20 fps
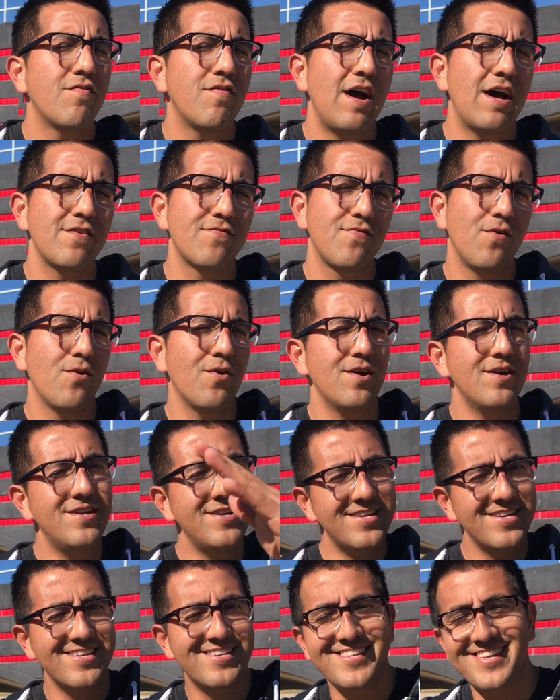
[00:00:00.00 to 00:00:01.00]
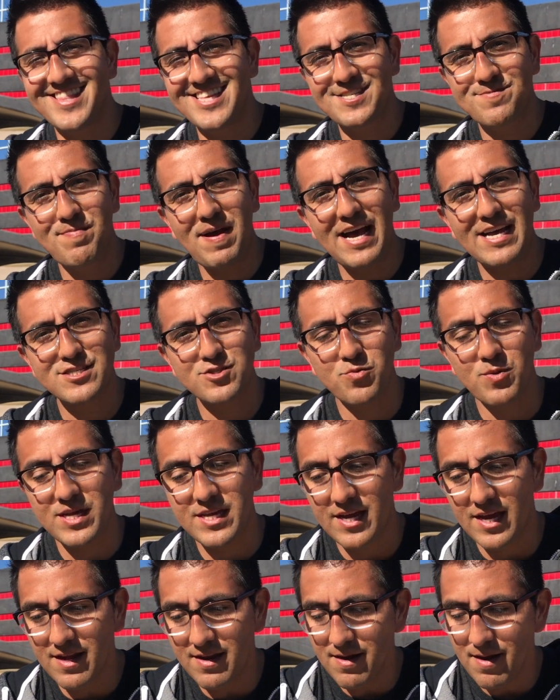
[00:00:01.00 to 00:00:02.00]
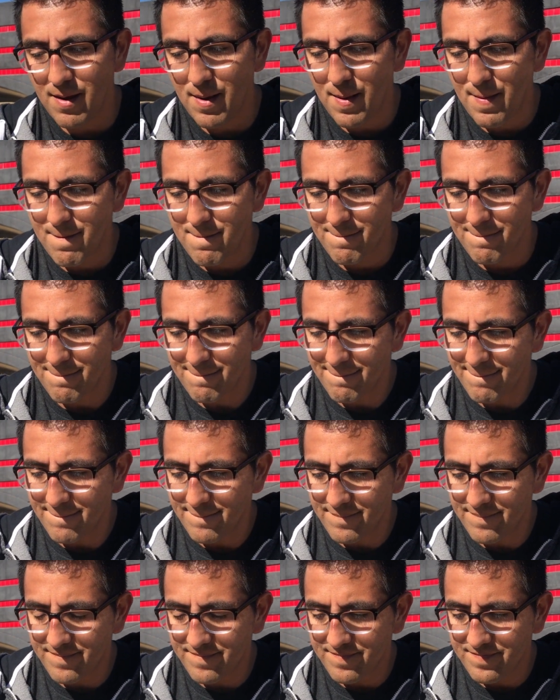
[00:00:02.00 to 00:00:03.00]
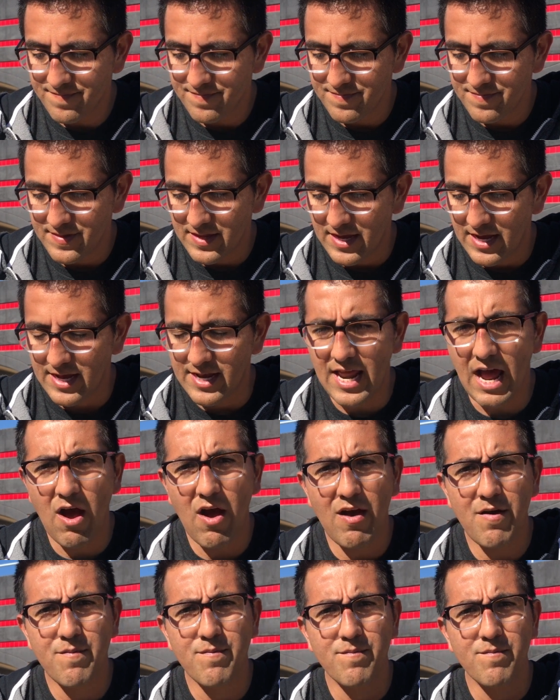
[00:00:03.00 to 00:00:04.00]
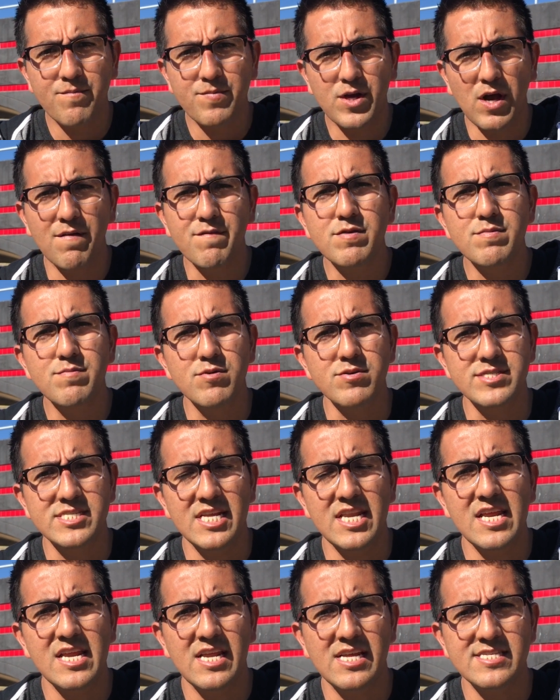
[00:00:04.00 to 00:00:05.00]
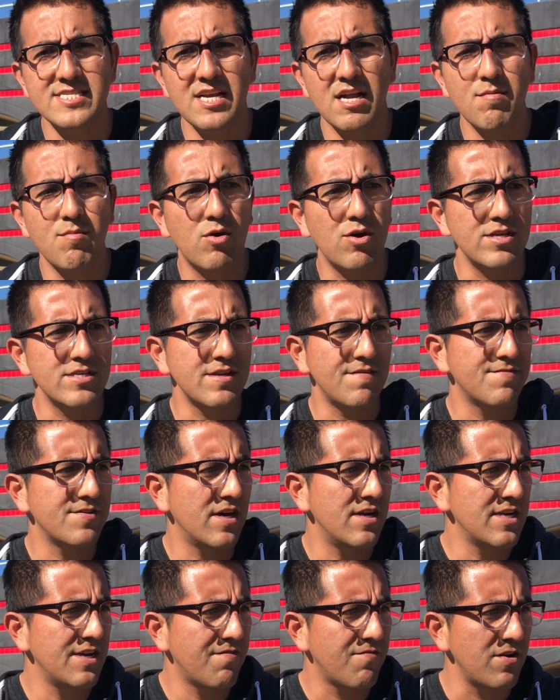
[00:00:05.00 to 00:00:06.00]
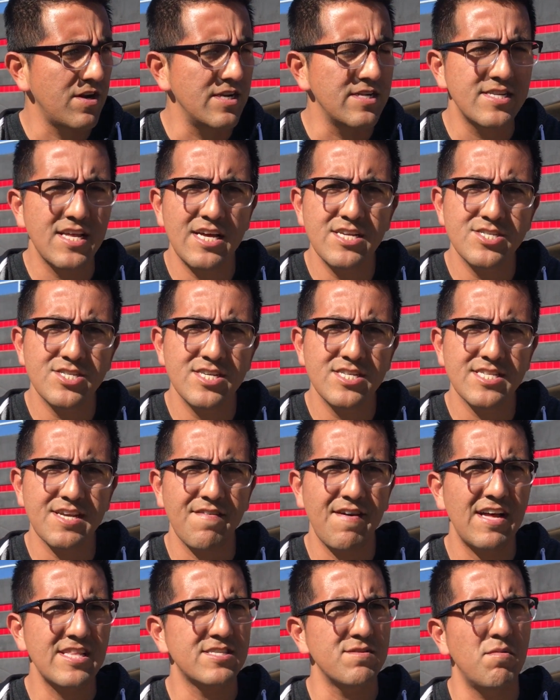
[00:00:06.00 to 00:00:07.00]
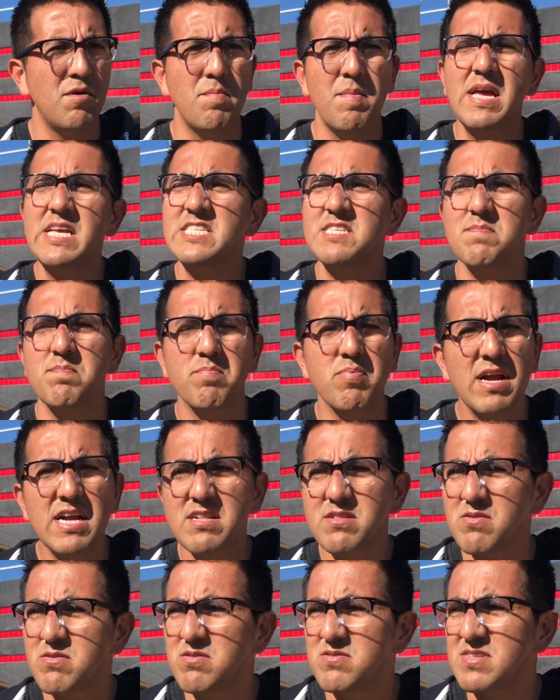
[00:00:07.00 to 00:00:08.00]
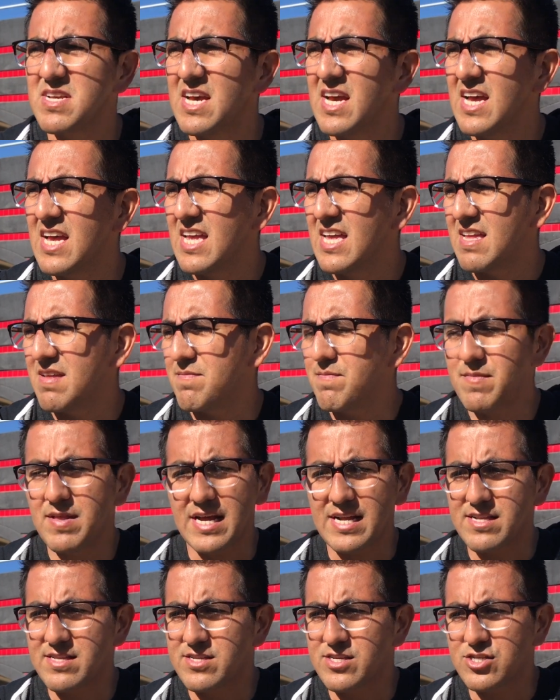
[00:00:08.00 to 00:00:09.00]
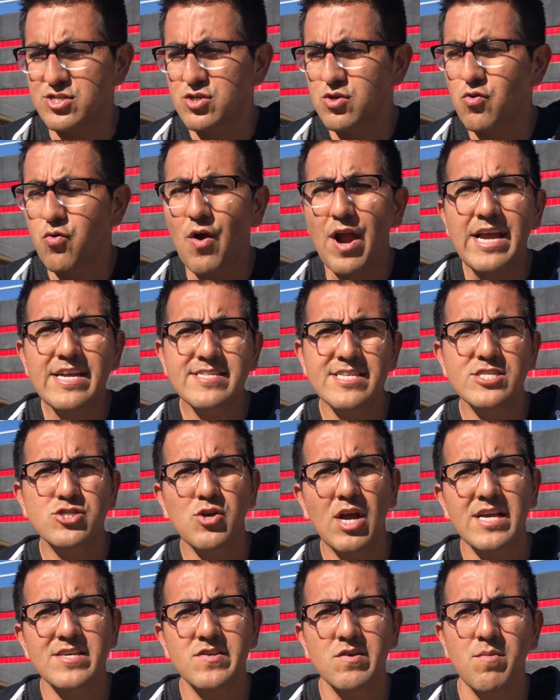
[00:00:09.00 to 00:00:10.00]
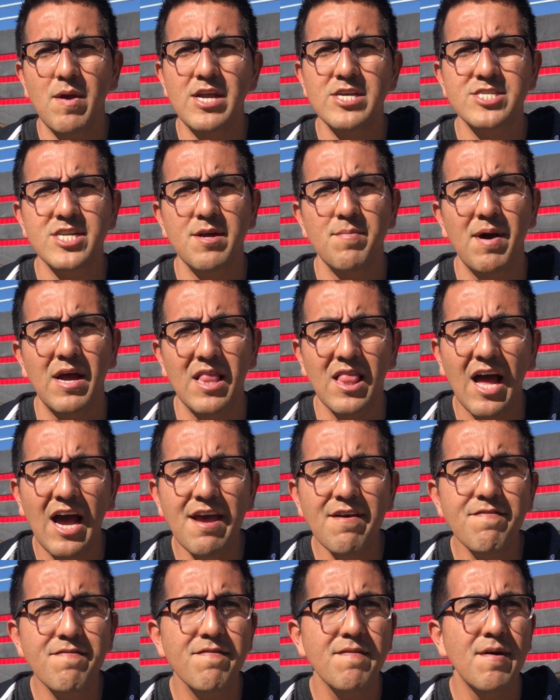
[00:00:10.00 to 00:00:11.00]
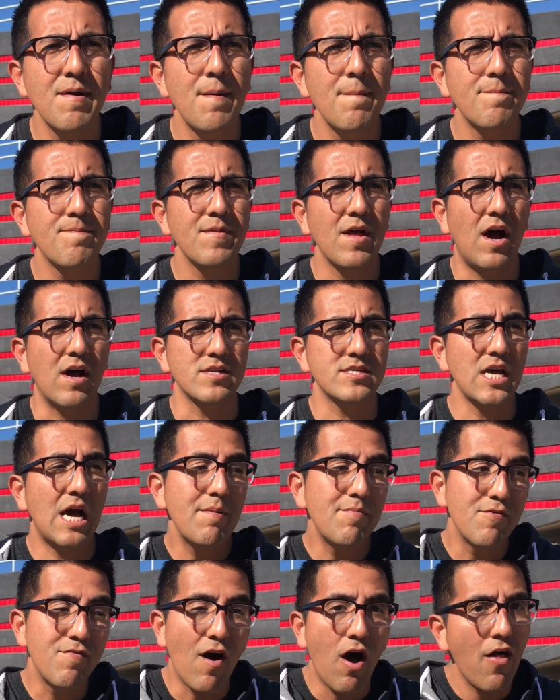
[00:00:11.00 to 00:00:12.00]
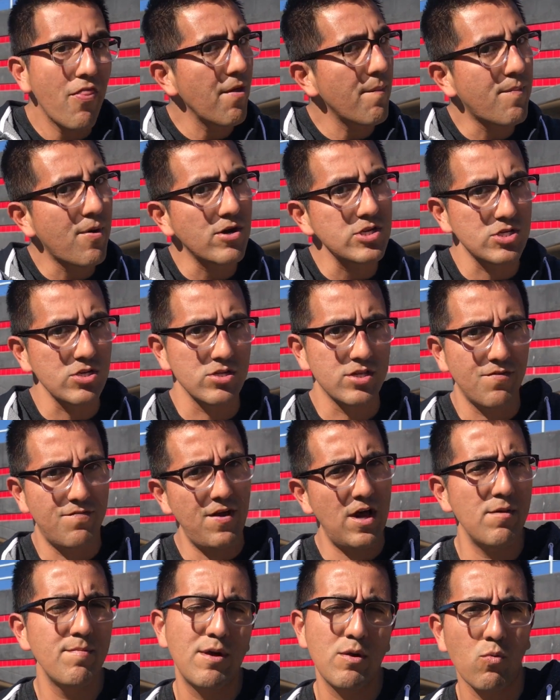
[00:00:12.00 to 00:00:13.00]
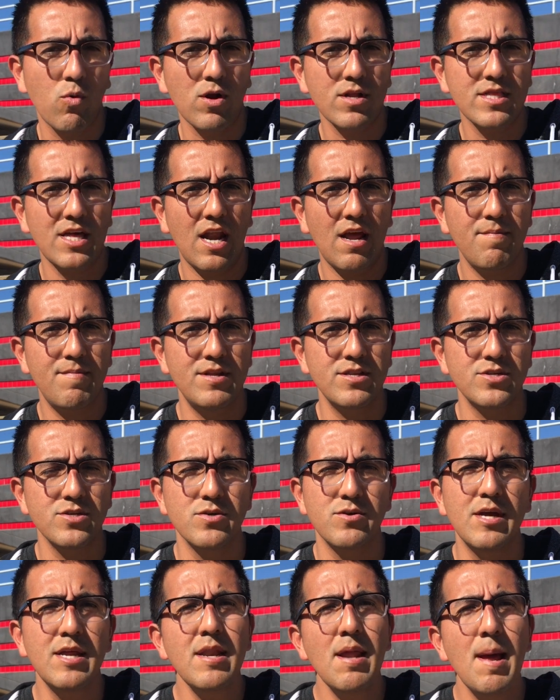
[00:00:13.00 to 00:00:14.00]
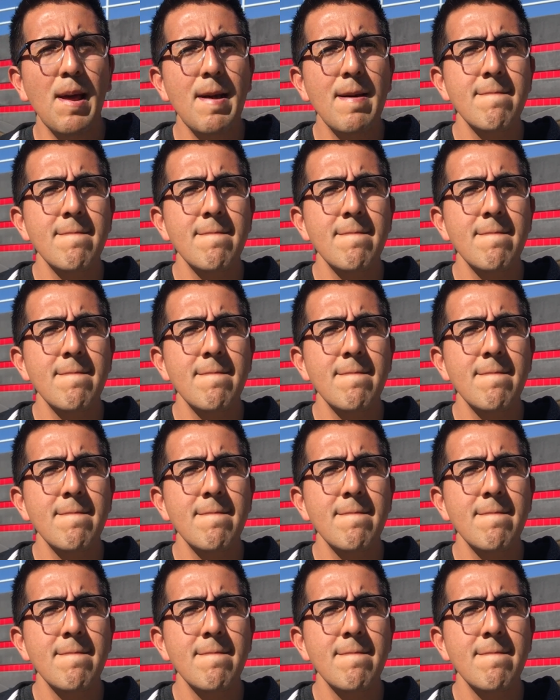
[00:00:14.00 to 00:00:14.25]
Fast forward to this past weekend, and now I'm comfortable sitting in ceremonies. I've done different intentions. I've had some amazing breakthroughs, like just crazy transformation in my life, on top of all the personal development work that I've been doing.